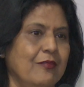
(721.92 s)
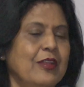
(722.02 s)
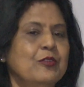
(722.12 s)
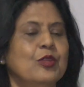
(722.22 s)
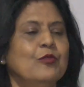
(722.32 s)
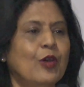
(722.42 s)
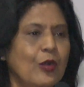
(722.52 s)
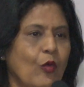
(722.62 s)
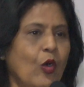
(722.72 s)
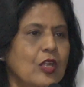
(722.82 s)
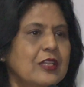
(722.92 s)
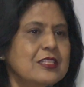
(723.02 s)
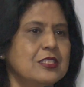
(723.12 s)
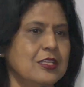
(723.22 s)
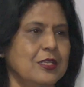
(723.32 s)
when you involve all
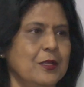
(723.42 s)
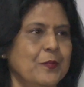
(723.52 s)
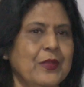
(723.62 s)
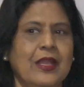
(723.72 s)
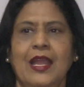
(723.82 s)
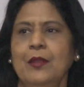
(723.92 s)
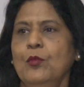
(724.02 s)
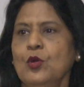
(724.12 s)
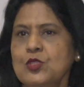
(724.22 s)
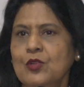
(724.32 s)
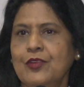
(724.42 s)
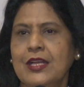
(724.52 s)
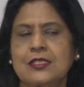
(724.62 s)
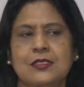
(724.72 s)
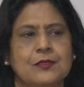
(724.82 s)
these three. And most of
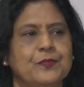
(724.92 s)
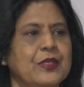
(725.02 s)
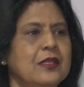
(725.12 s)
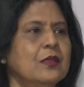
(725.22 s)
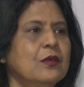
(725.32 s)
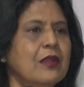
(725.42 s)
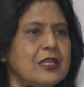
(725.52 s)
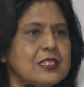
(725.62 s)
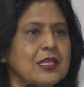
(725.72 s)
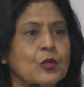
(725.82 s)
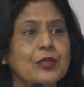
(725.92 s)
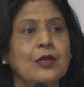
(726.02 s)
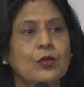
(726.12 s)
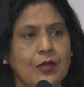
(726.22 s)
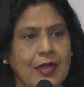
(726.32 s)
us in the colleges are doing
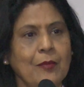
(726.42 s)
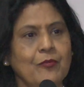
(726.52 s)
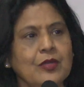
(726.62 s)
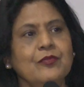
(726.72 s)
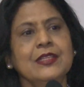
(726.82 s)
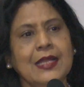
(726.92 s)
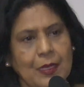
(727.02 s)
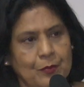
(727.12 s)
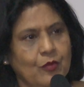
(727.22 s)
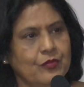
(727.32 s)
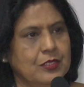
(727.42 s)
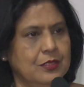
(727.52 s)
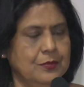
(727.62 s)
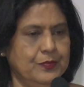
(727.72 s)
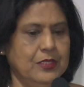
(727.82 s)
our own lab work with the help of
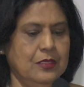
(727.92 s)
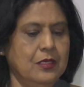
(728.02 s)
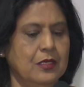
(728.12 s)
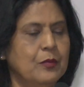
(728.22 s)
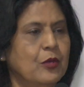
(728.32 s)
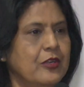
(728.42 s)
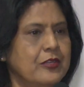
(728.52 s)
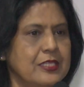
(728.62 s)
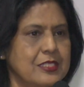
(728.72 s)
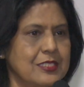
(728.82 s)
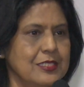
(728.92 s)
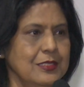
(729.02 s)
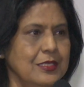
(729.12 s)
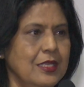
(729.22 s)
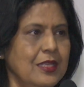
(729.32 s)
the laboratory assistant.
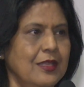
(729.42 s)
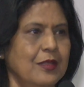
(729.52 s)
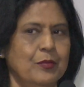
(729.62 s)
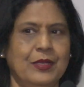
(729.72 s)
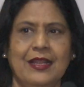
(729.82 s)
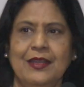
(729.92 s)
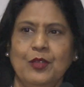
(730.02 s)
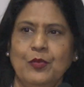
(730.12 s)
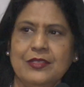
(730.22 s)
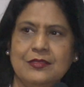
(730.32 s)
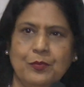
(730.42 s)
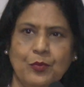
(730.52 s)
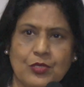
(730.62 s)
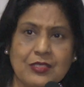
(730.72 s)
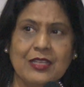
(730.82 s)
But I request the
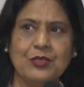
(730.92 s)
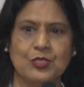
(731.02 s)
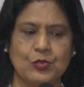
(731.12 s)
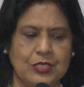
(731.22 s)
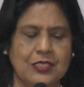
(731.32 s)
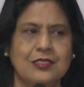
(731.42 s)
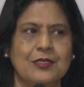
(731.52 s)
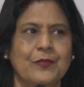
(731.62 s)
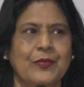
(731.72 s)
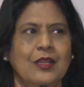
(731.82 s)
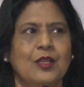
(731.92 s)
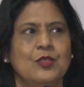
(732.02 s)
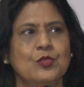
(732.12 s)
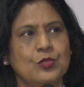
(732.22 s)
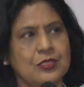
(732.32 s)
postgraduate students
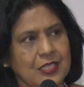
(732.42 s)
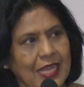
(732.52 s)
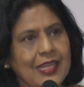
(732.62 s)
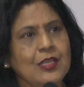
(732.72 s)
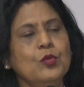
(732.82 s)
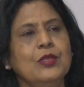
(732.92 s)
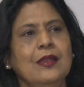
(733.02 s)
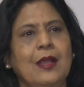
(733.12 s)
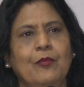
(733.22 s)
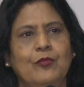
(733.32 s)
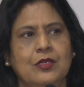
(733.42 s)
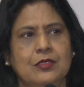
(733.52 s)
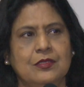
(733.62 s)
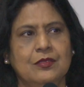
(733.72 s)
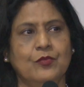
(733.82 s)
to try and do their lab work
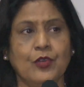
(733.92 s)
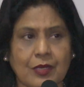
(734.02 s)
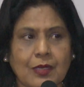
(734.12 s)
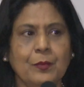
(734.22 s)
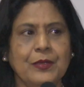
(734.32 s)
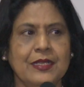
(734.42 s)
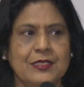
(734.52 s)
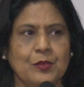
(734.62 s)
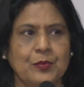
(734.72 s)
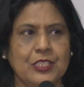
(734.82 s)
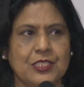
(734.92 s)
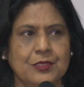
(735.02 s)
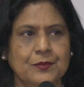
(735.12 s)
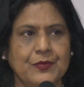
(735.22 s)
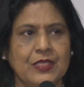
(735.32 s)
for a complete denture
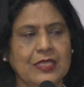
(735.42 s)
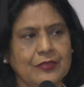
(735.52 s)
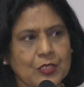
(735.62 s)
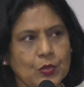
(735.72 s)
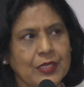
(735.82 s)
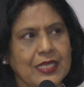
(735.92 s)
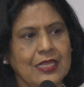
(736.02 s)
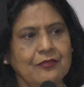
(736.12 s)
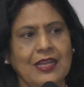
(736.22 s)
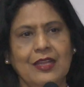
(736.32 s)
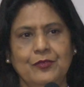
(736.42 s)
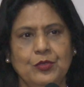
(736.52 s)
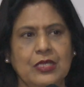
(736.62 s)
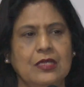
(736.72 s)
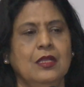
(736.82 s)
patient. Even today, if I have to
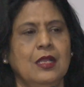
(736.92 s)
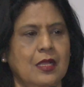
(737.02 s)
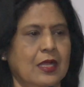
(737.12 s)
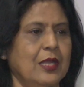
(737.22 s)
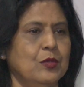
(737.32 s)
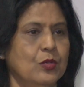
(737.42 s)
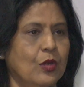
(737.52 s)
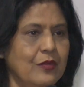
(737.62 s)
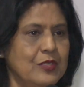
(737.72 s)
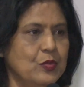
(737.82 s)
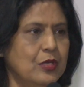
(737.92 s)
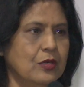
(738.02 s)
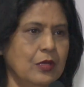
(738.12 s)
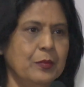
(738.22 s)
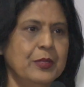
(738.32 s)
deal, I don't always
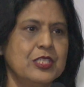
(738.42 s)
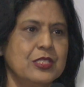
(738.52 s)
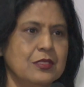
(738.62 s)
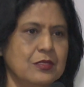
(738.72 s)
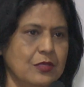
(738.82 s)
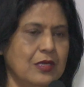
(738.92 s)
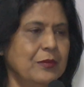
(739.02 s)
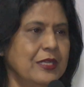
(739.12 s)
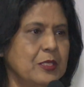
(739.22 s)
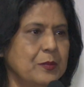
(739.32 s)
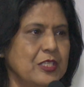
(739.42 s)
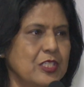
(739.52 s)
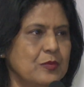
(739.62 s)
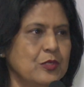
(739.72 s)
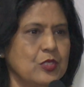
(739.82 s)
work on patients, on complete denture
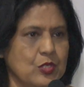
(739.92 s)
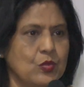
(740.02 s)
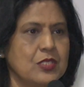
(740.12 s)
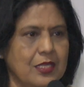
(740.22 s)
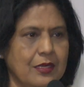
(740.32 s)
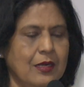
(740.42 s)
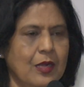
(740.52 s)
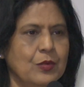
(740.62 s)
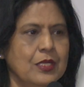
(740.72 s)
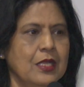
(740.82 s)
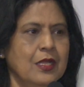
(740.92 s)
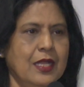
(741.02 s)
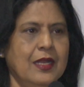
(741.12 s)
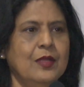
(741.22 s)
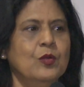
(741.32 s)
patients because students are around
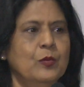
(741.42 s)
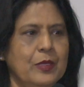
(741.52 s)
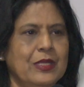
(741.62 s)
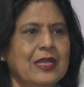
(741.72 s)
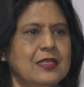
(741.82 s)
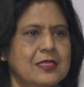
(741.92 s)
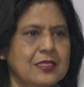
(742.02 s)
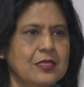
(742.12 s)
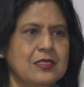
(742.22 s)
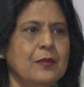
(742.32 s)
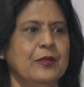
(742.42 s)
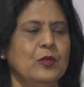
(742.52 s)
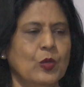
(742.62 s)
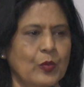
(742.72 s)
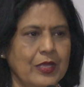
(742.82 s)
and I go, maybe I see the step
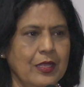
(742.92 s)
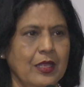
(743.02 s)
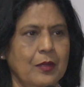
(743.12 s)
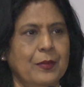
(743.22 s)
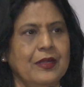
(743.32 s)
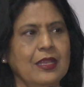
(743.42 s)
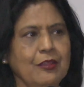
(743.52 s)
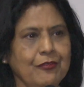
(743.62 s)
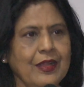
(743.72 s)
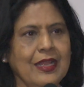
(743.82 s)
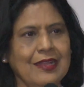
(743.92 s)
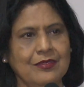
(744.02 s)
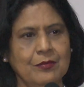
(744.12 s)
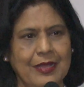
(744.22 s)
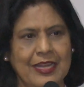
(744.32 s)
and go away. But if I
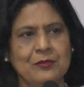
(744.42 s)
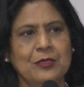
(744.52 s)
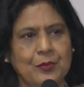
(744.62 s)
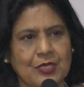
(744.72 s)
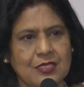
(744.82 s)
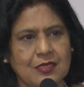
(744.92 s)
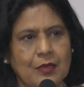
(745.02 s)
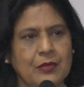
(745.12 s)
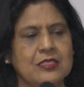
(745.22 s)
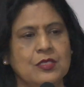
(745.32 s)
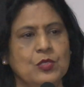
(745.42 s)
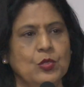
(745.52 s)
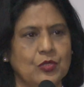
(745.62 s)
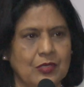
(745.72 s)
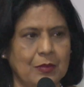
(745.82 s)
have the management person come and he says, you
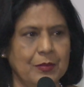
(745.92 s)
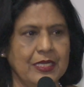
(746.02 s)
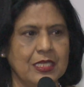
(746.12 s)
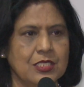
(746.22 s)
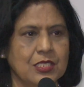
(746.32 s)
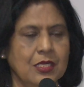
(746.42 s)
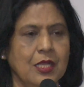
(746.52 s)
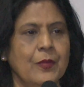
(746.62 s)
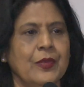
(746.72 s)
do the complete denture,